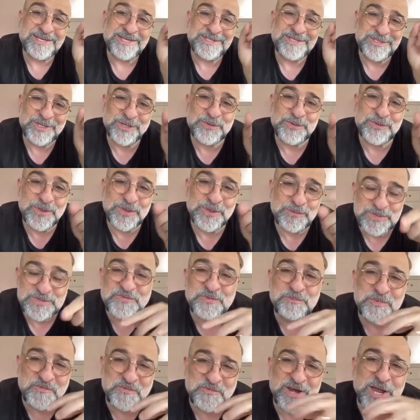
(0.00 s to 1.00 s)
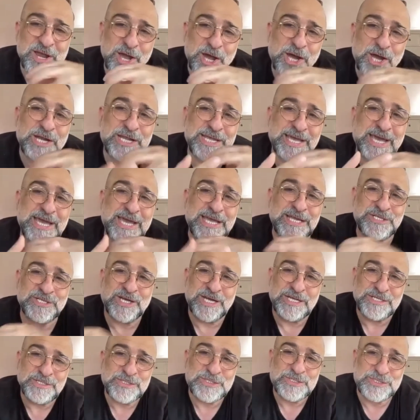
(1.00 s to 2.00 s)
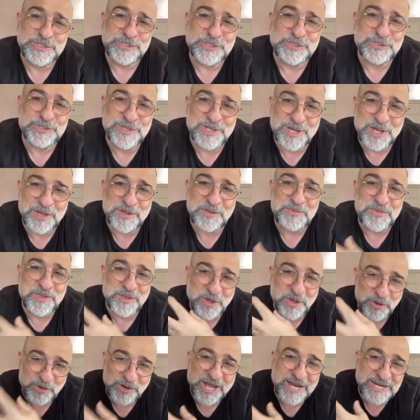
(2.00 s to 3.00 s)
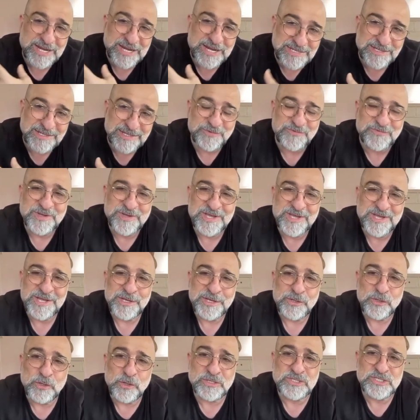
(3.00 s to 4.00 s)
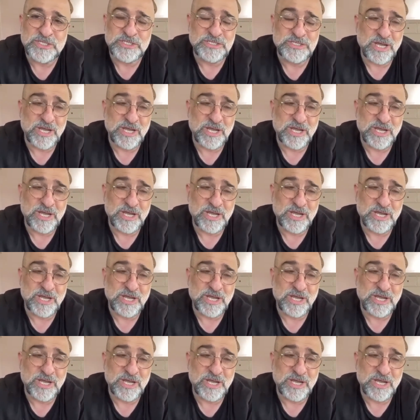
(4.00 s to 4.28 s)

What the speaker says: So it was from a very early age, I understood the whole idea of not just